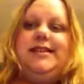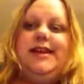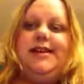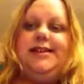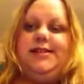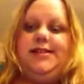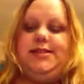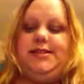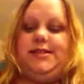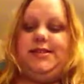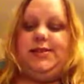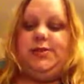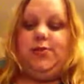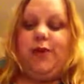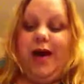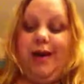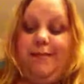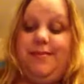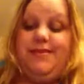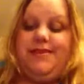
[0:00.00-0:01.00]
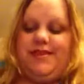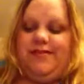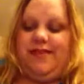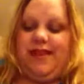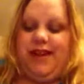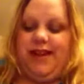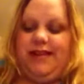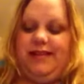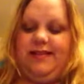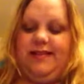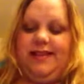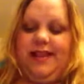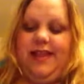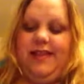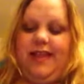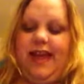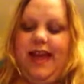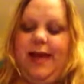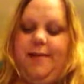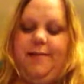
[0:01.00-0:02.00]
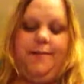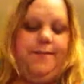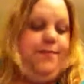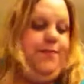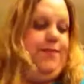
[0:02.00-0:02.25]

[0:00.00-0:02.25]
sun swept, if I didn't say that.